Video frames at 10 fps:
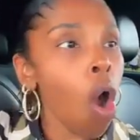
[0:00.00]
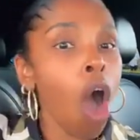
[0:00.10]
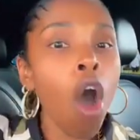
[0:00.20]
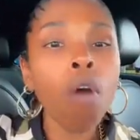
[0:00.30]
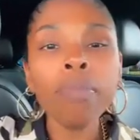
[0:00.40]

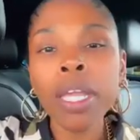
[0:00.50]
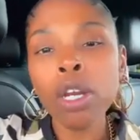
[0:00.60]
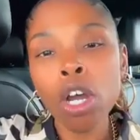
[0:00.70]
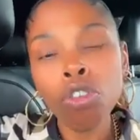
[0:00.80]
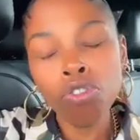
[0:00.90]
Draw all
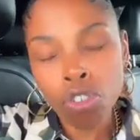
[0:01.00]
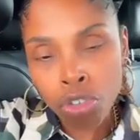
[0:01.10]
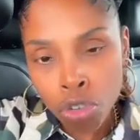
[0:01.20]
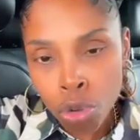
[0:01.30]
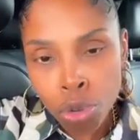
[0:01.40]
men
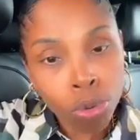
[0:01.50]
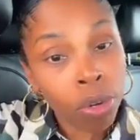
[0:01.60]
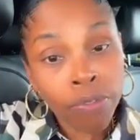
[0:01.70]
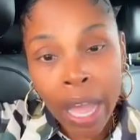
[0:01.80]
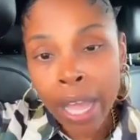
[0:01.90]
unto you
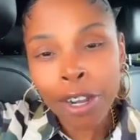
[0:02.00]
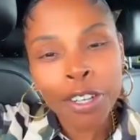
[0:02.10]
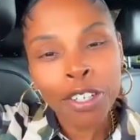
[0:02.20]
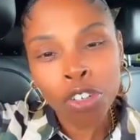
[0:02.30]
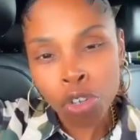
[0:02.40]
through
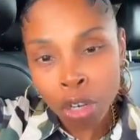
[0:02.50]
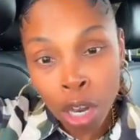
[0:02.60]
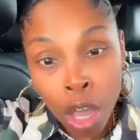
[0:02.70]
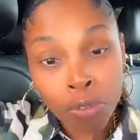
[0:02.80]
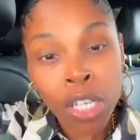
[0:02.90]
divine
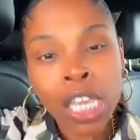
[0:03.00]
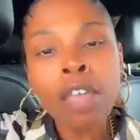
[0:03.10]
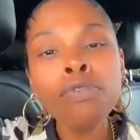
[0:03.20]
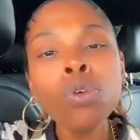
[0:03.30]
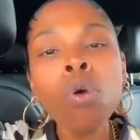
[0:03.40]
unconditional love to
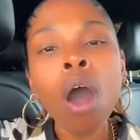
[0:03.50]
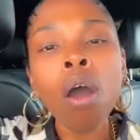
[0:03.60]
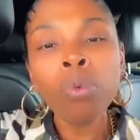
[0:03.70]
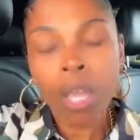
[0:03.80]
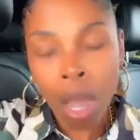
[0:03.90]
give
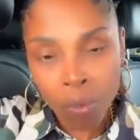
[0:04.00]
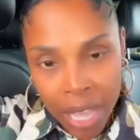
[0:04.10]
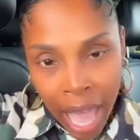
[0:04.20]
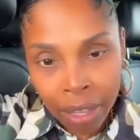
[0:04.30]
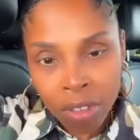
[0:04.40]
you a
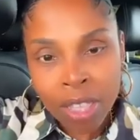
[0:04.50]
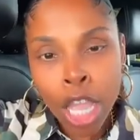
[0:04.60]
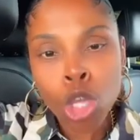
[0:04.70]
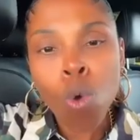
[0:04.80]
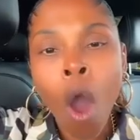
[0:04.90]

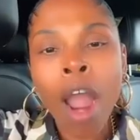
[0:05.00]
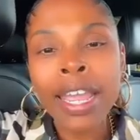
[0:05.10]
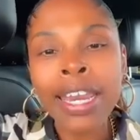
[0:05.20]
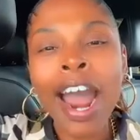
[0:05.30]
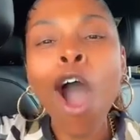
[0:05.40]
reality that you
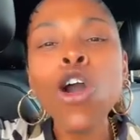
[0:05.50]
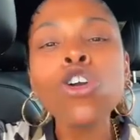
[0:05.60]
are in